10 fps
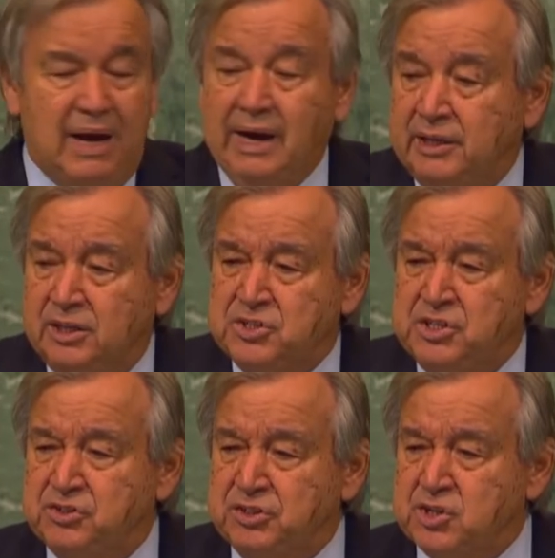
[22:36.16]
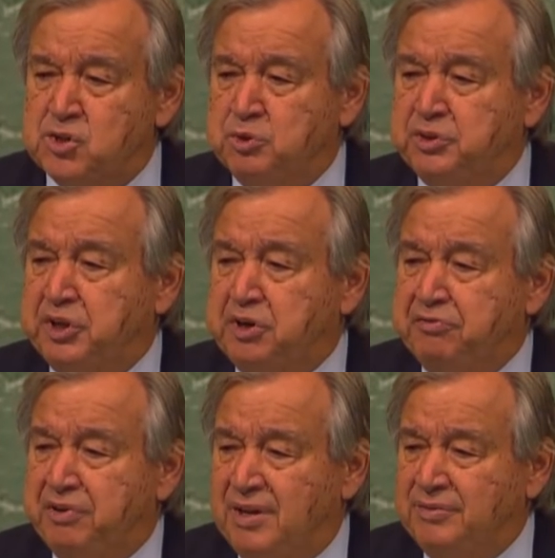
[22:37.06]
I urge the International Monetary
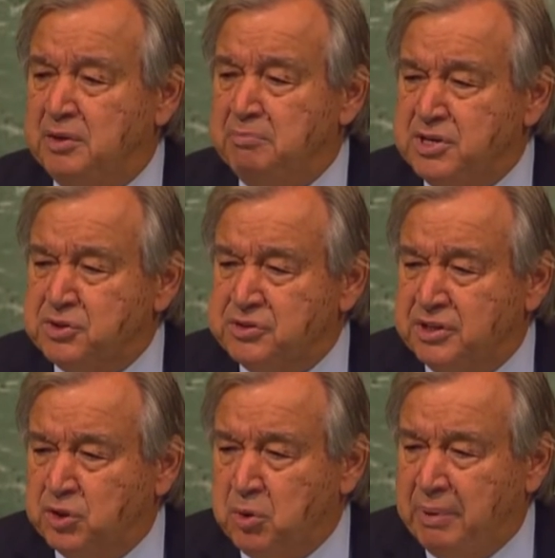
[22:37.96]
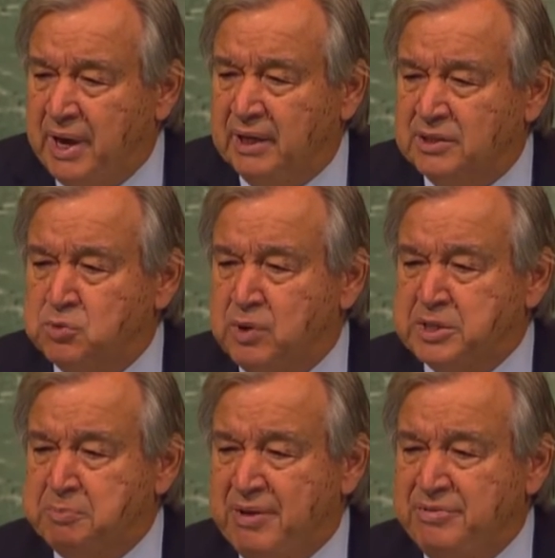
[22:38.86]
Fund and major central banks to
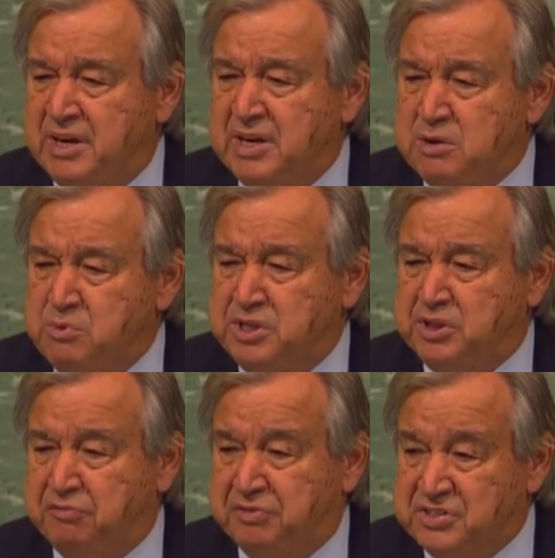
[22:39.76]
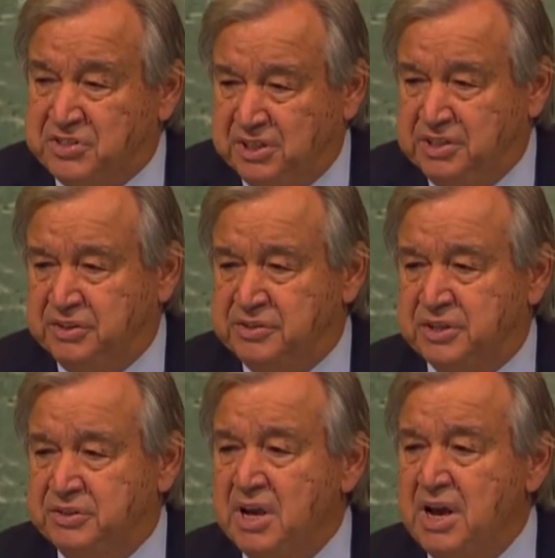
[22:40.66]
expand their liquidity facilities
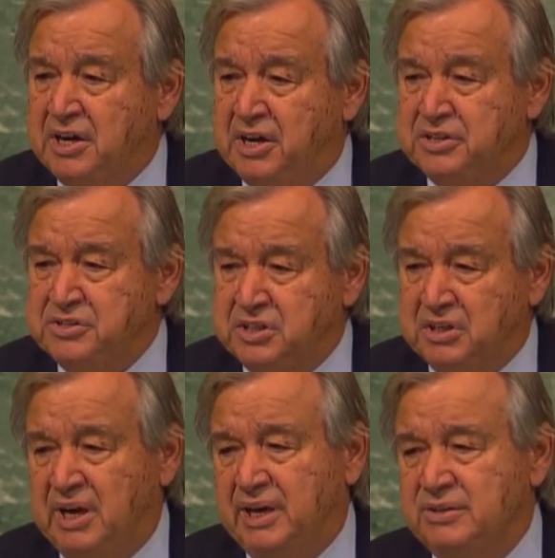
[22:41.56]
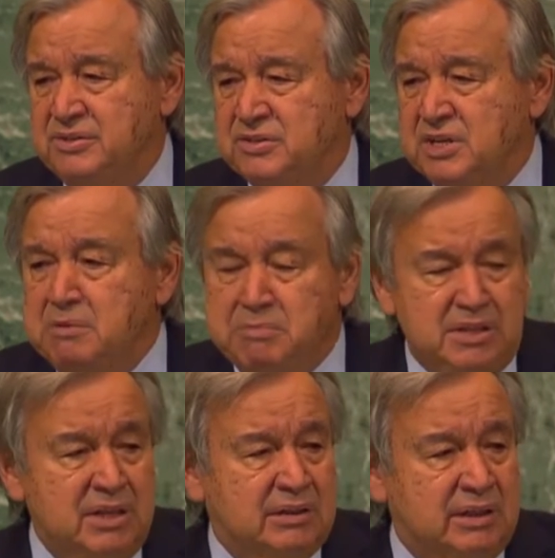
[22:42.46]
and currency lines
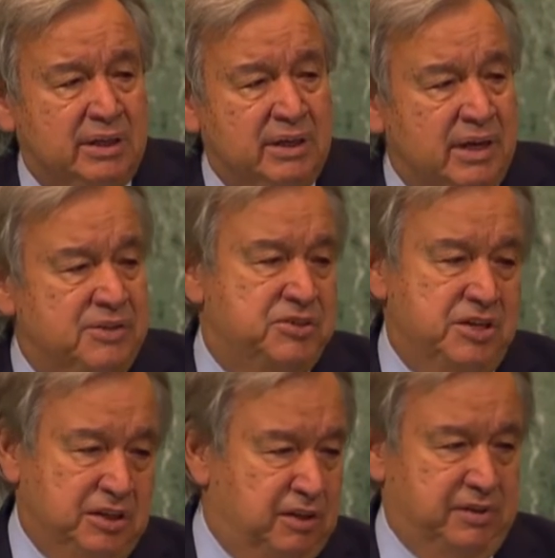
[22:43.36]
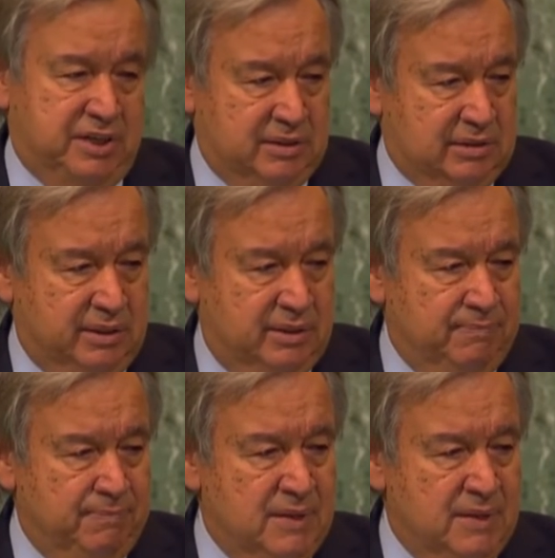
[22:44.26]
immediately and significantly.